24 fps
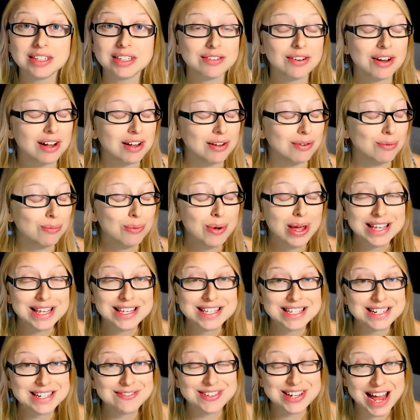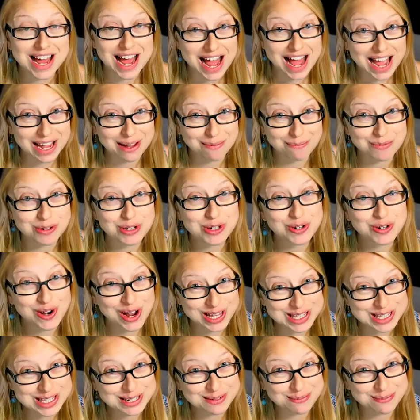a waste of time,
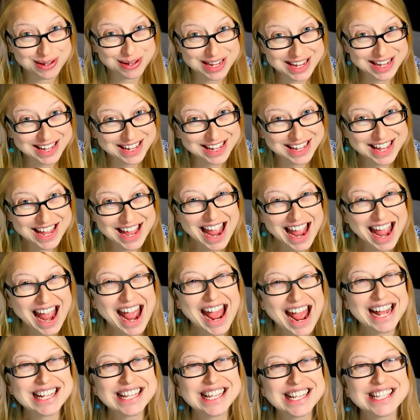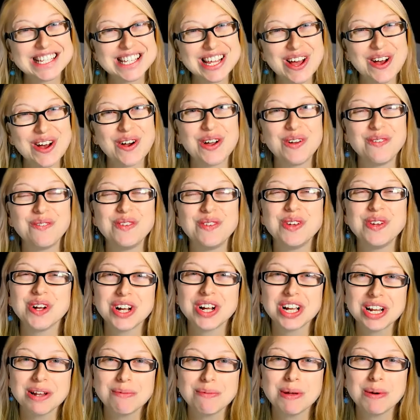trust me. And so, if you're
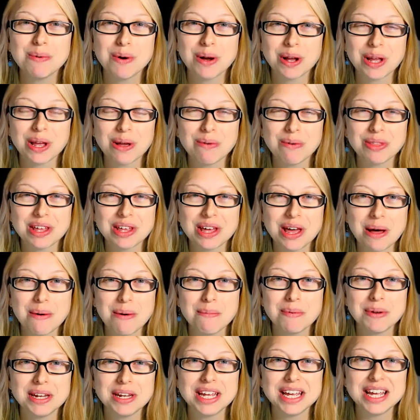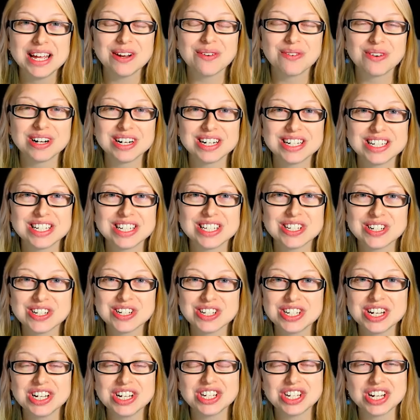going to be working with a company in order to search
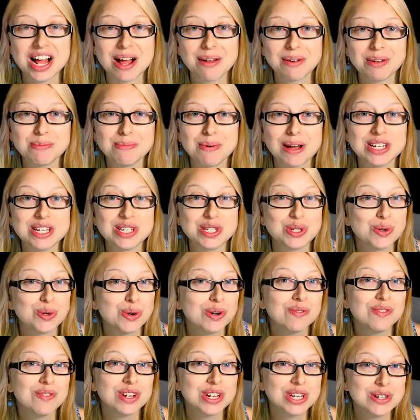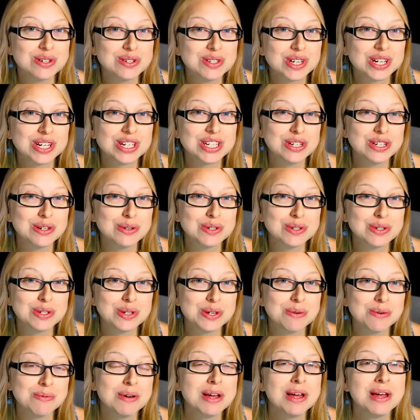engine optimize your videos on
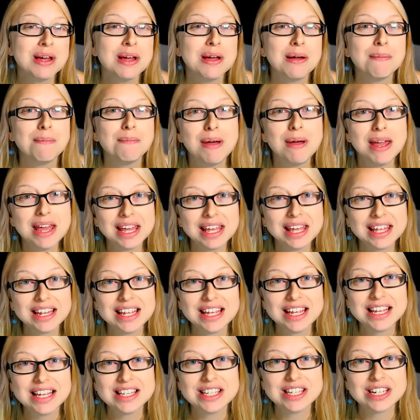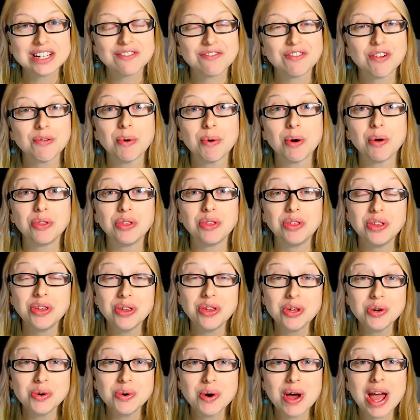YouTube, make it easier for both
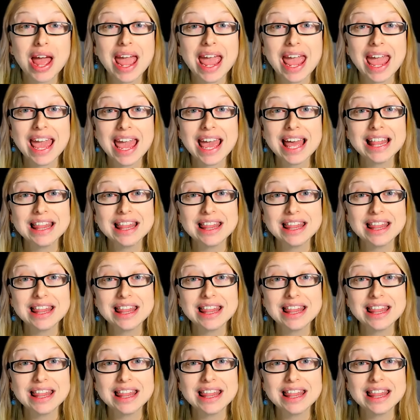you and